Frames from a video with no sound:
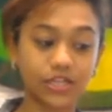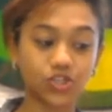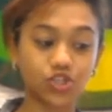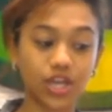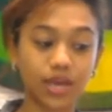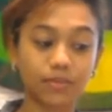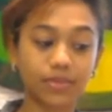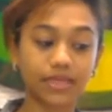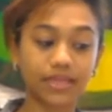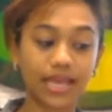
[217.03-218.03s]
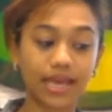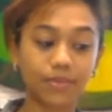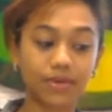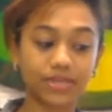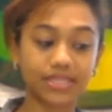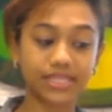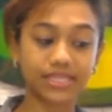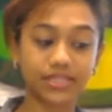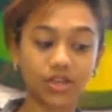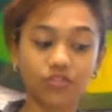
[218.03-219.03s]
chairman
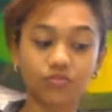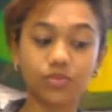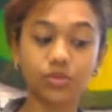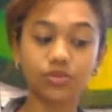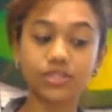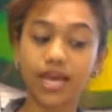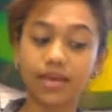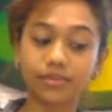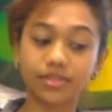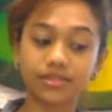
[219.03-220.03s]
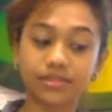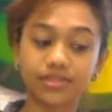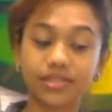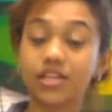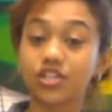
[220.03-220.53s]
emeritus of Blue Diamonds